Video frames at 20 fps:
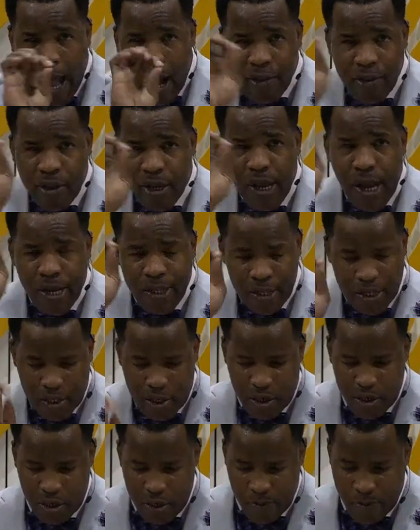Underline this
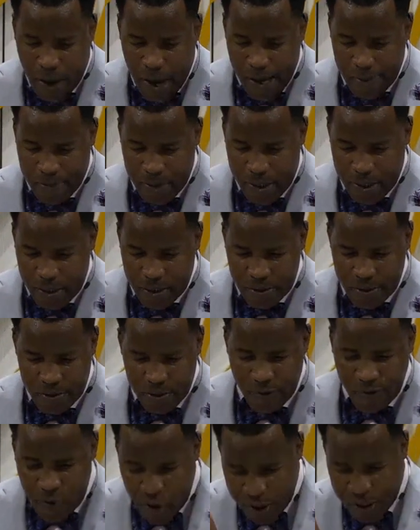on your Bible.
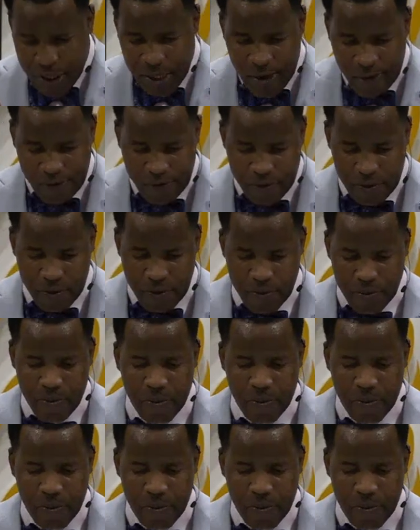Verse 7.